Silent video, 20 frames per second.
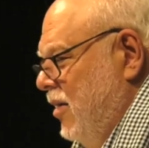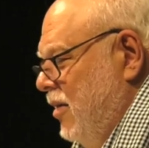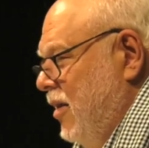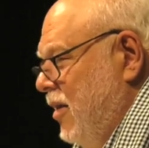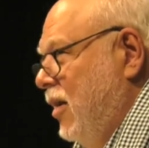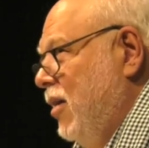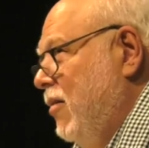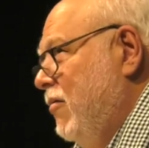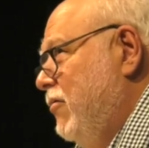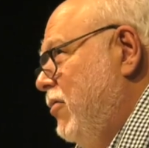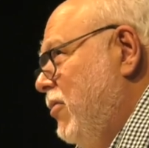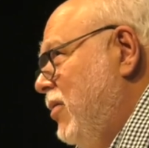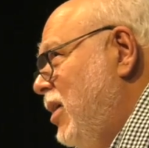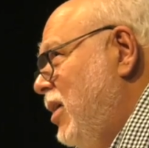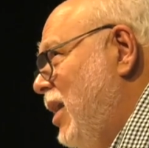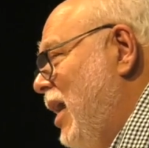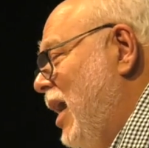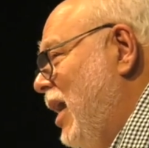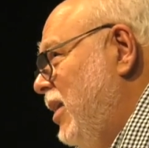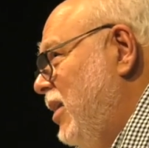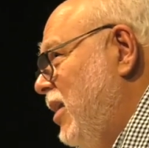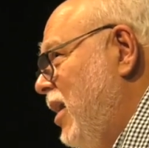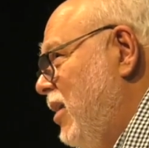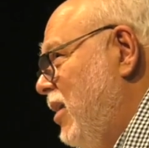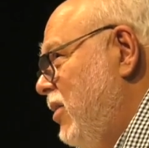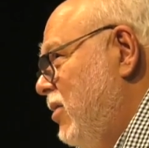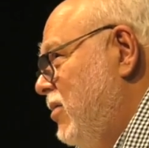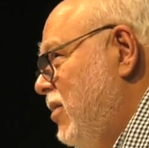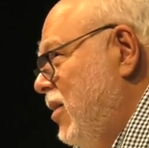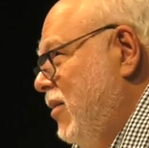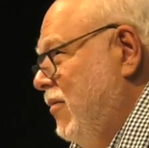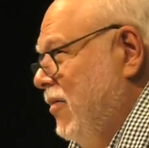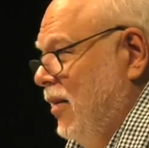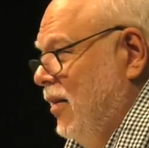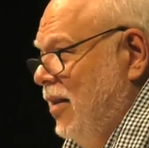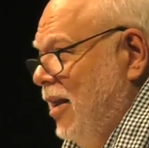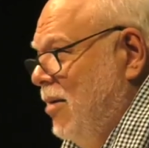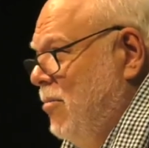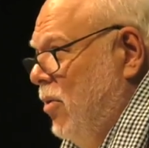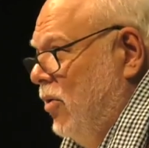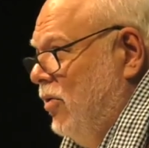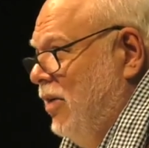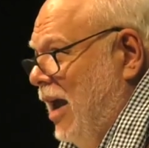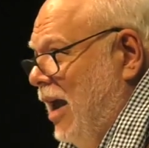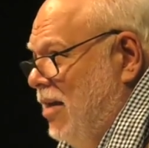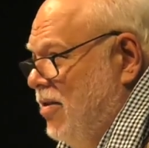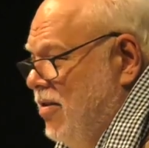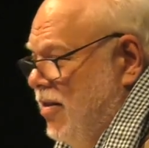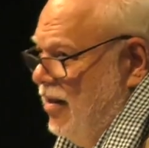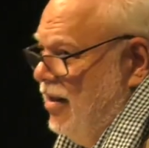Think of Trinidad and think of the limbo dance.